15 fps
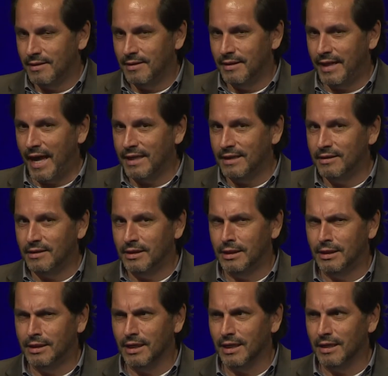that
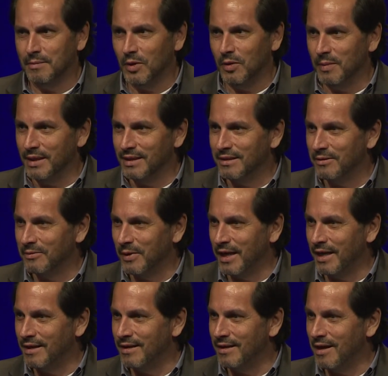duh moment,
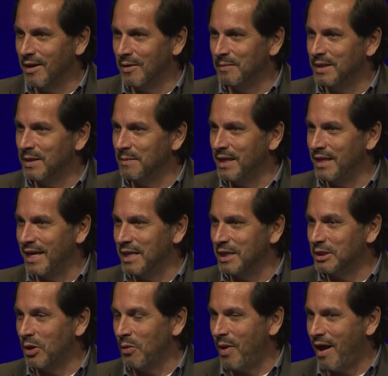right? Something that is
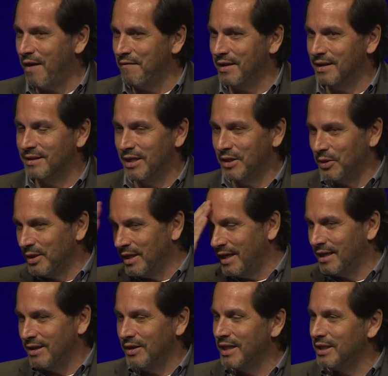so obvious that you
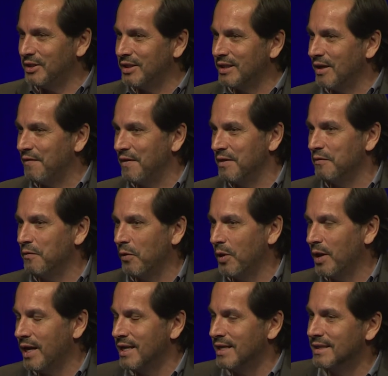hit yourself on the
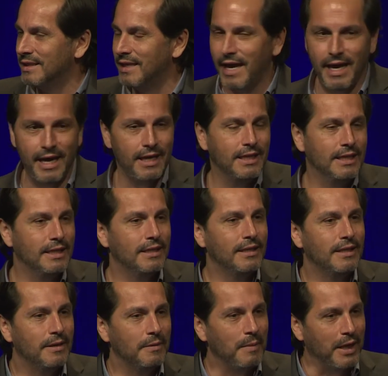forehead and say,
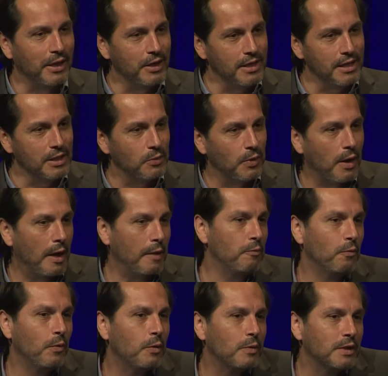my goodness,
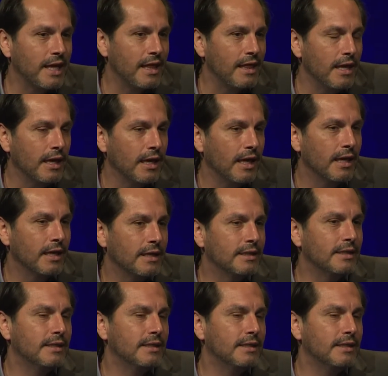what was I thinking?